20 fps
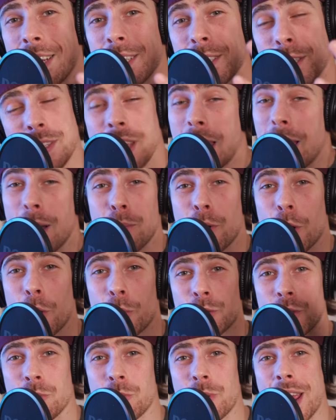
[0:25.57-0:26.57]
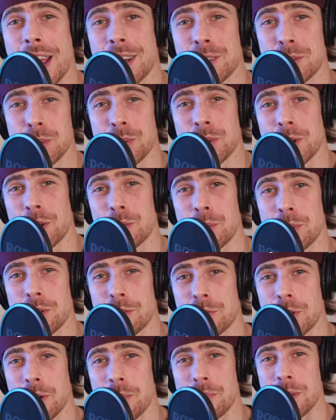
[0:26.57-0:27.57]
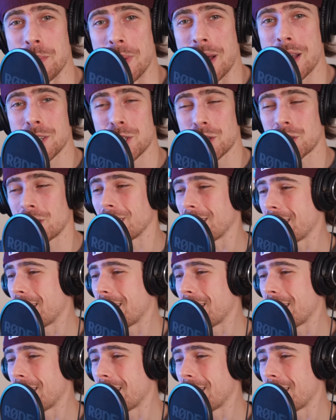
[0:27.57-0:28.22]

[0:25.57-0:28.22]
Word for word: Today I'm going to react to another one from Dimash,